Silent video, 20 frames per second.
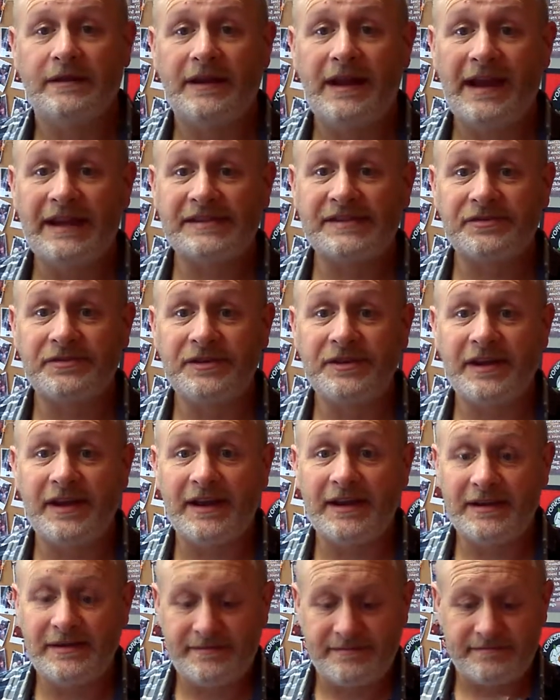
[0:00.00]
Nice sunny
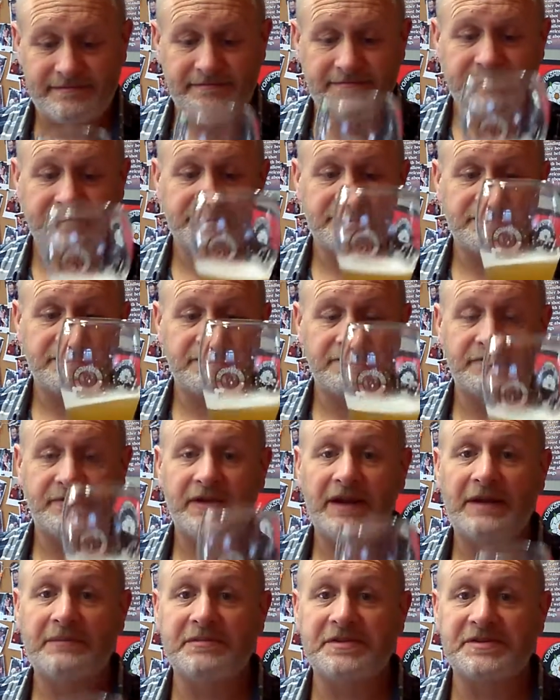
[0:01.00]
day,
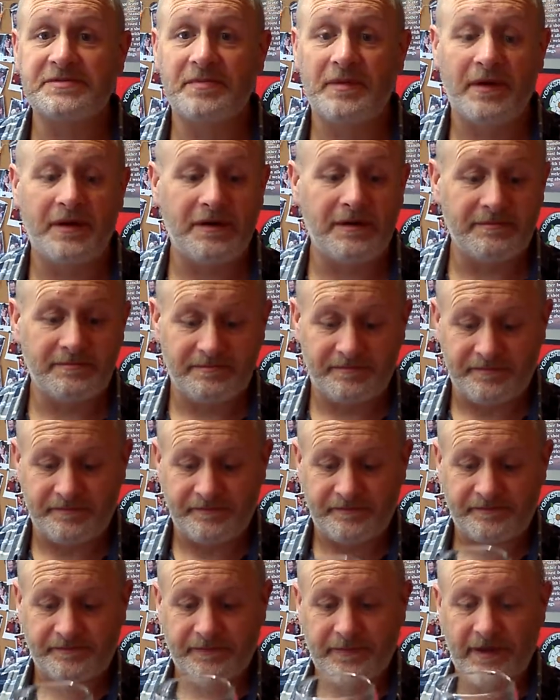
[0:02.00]
that'd be spot on.
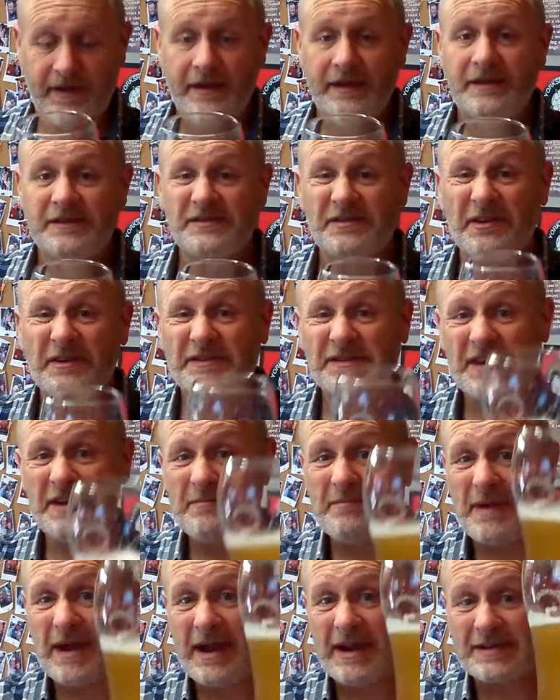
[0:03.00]
So you've
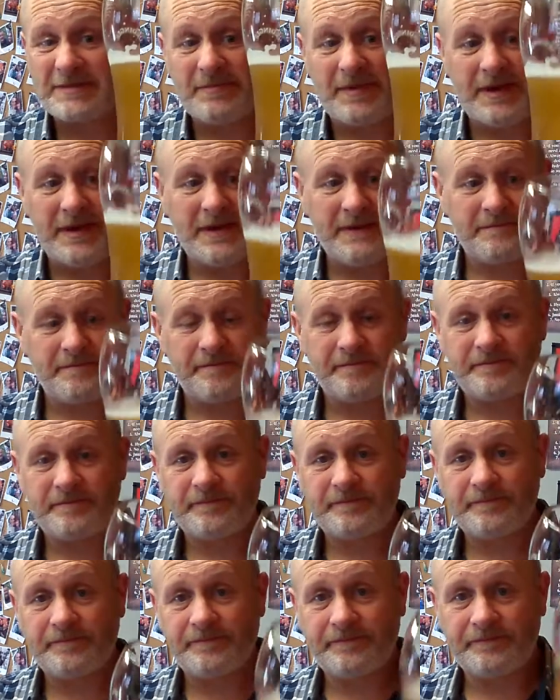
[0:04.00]
seen Mark's beer,
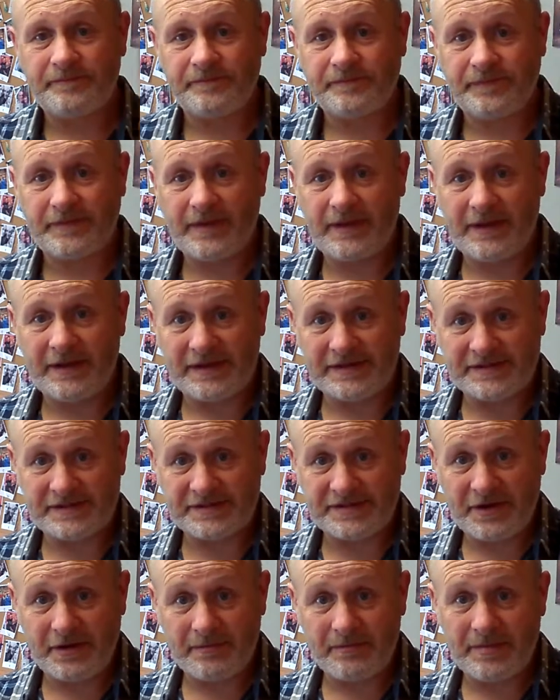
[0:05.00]
and it's a
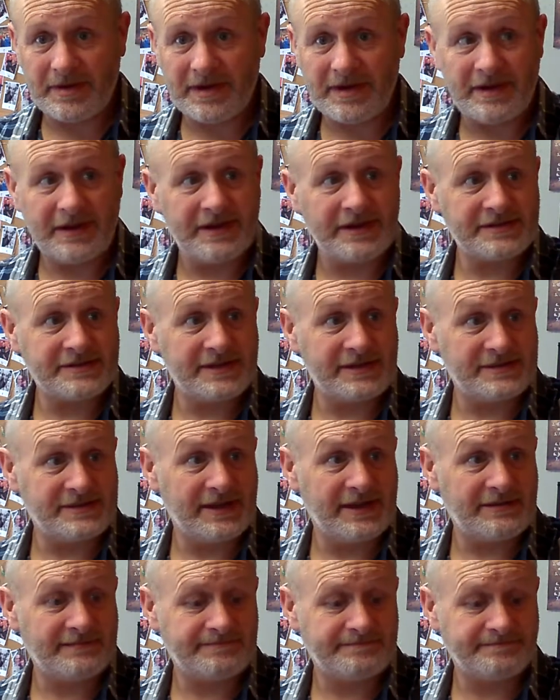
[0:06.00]
top beer it is, is
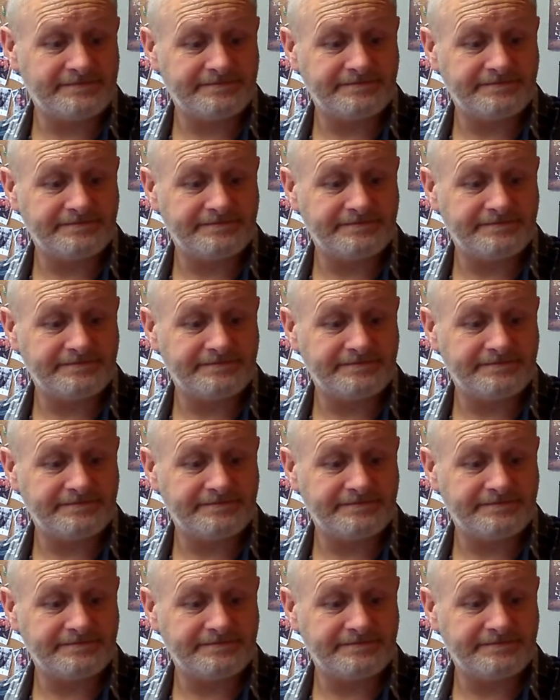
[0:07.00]
that.